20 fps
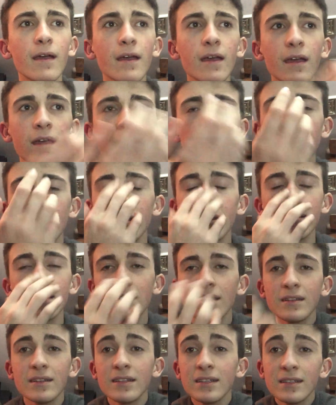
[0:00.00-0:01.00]
And
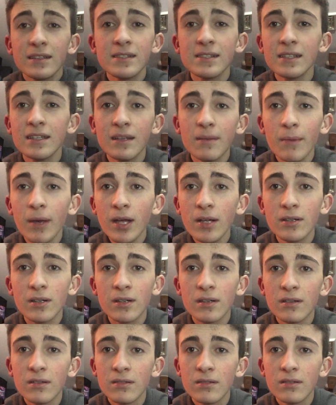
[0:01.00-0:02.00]
it didn't seem to matter.
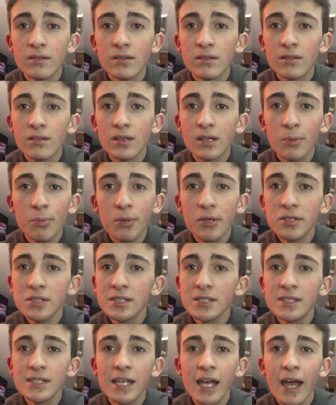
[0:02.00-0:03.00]
The
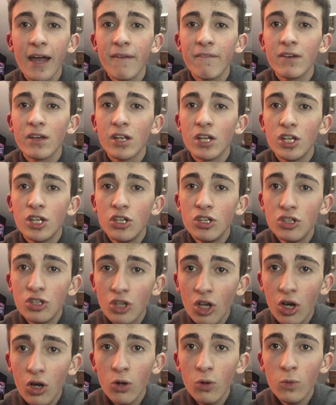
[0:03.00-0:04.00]
Pistons have
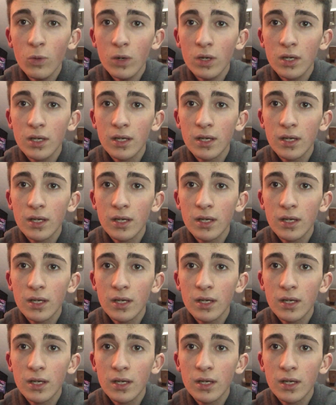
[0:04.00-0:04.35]
no